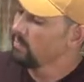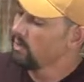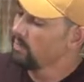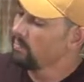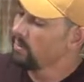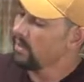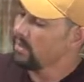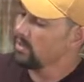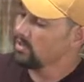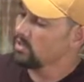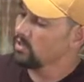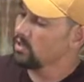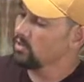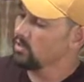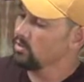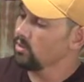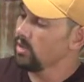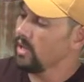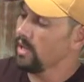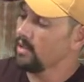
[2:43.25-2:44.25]
but it's
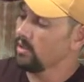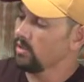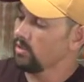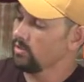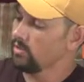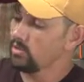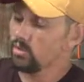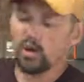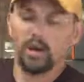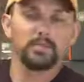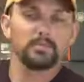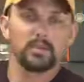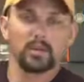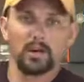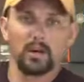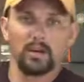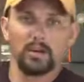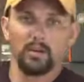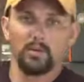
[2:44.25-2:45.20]
also got your drop chart,